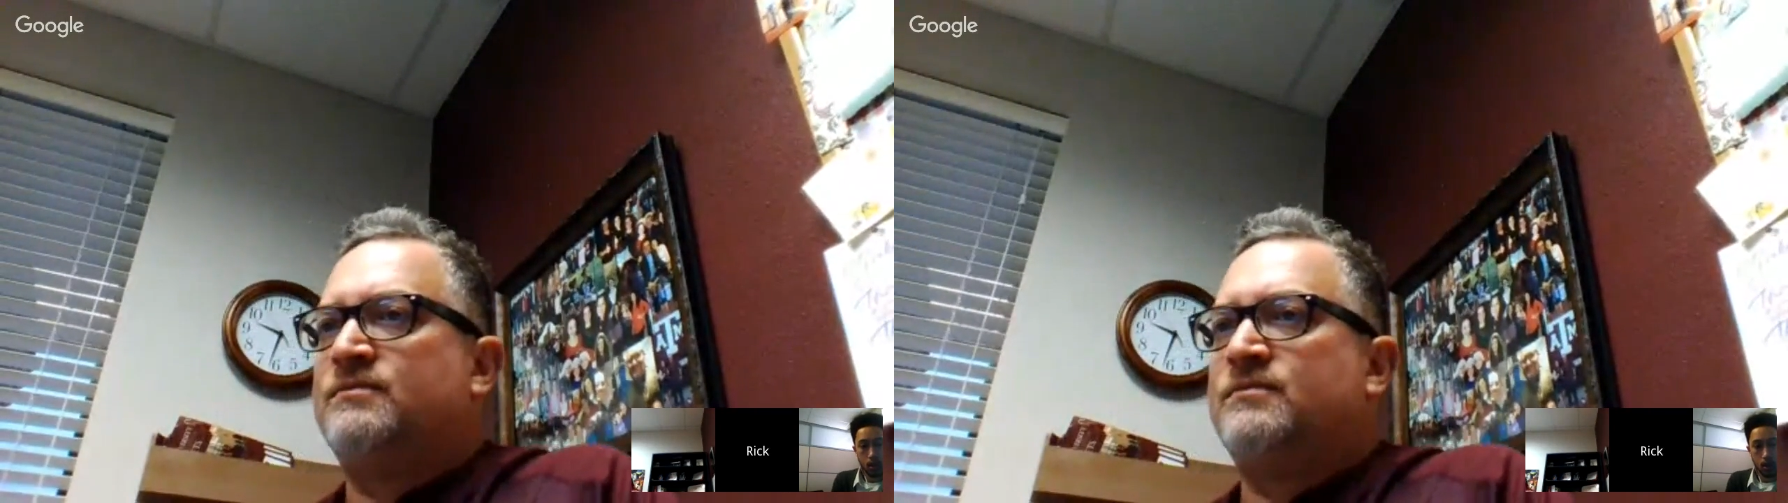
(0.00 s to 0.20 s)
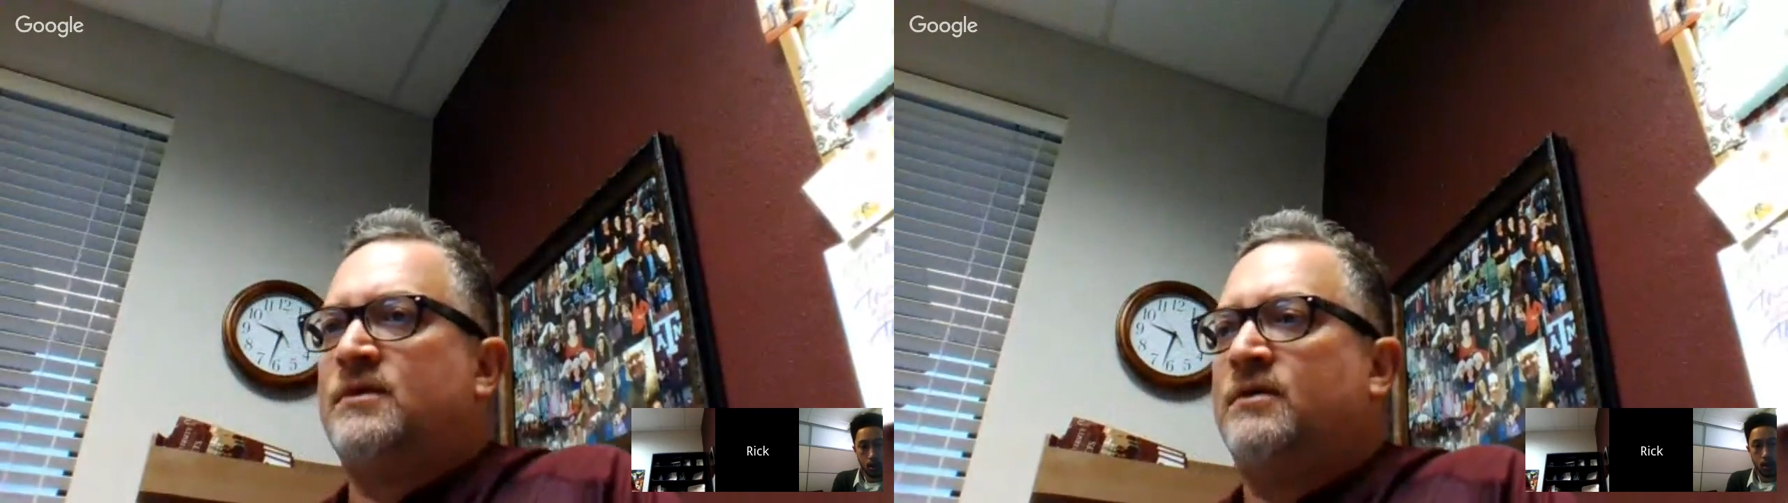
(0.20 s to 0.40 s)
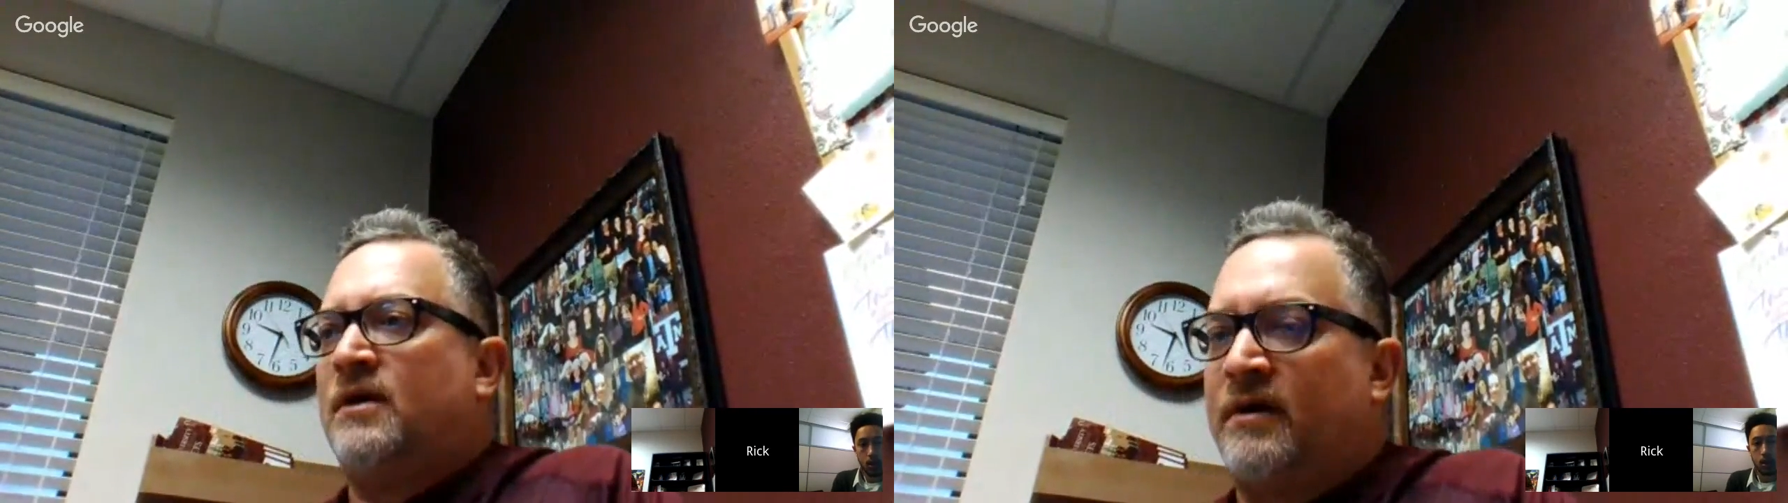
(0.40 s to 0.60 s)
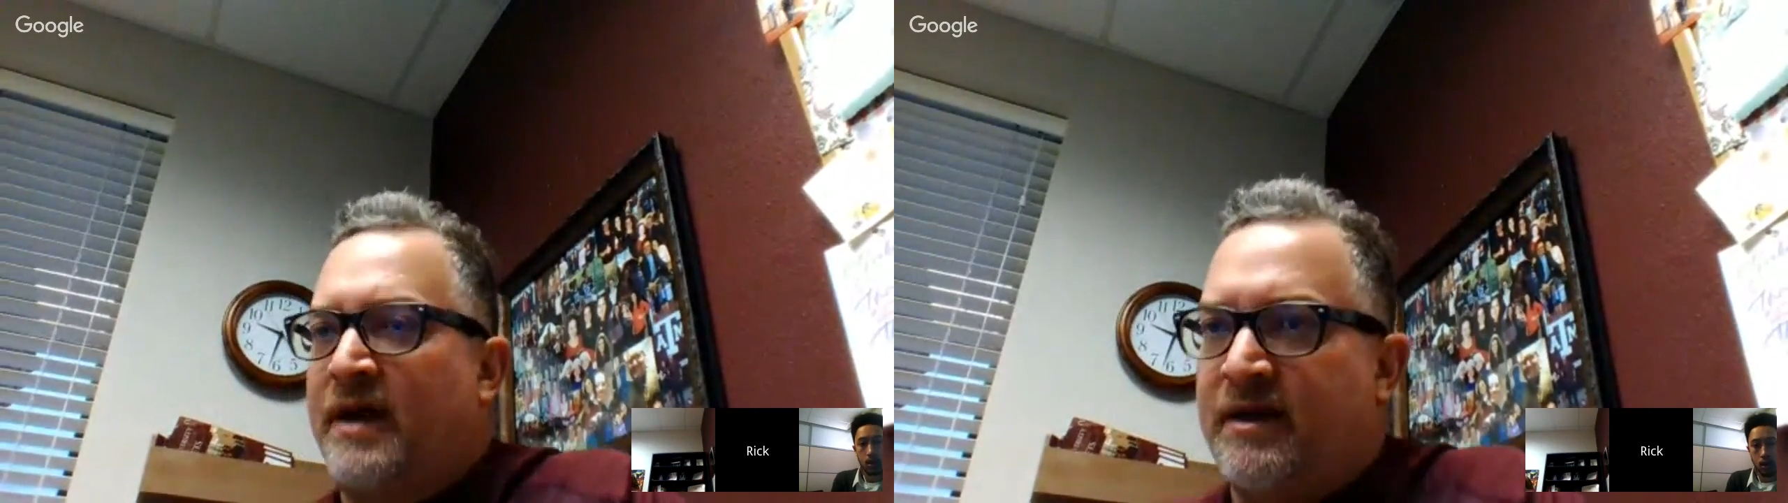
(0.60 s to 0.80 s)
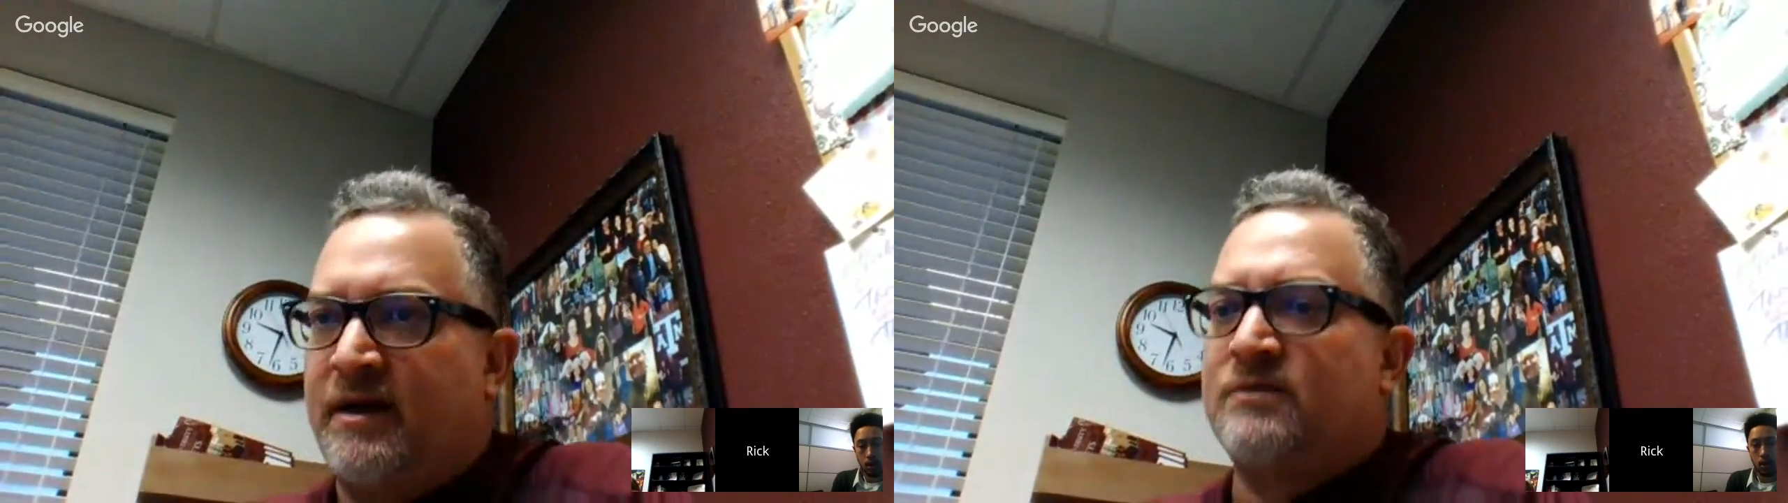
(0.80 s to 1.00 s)
on
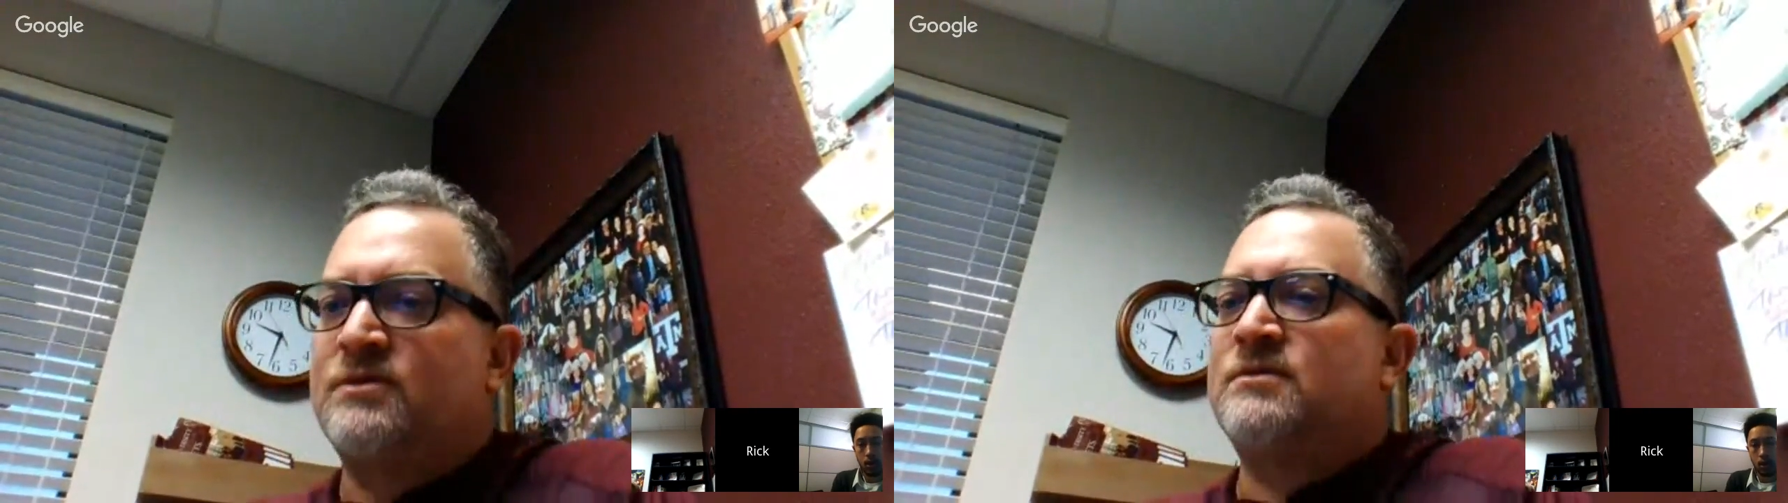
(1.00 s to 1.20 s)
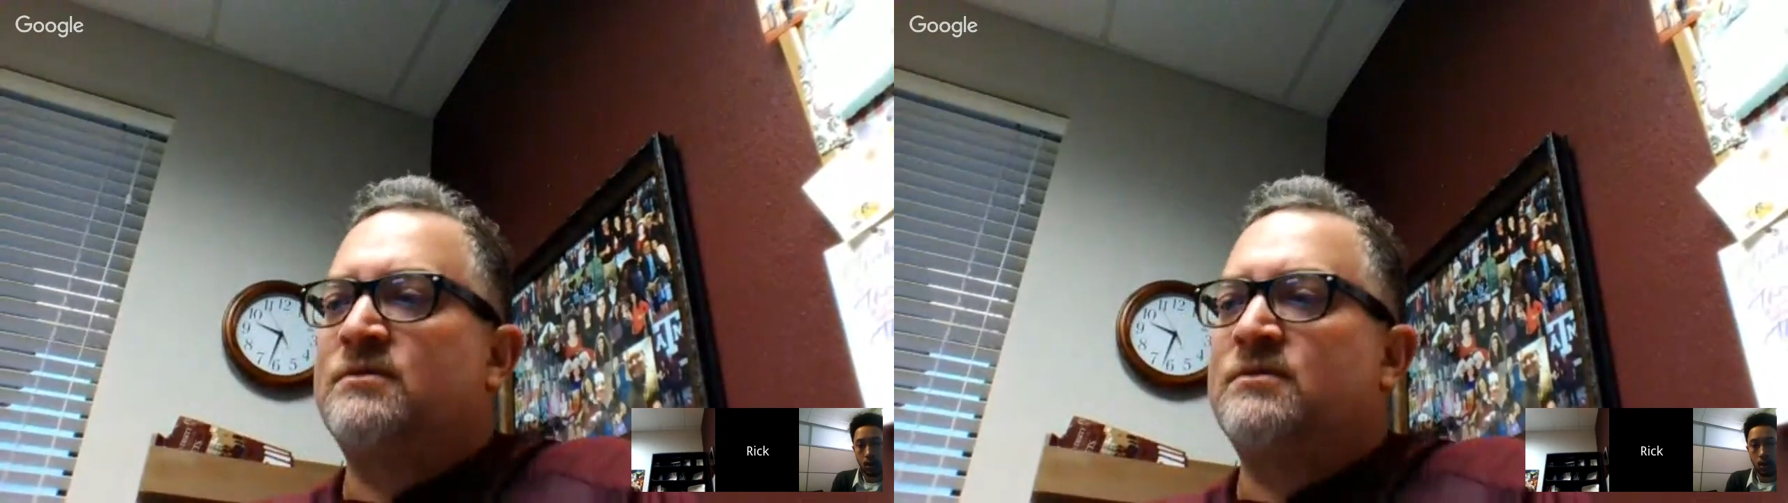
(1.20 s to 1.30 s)
Hangouts.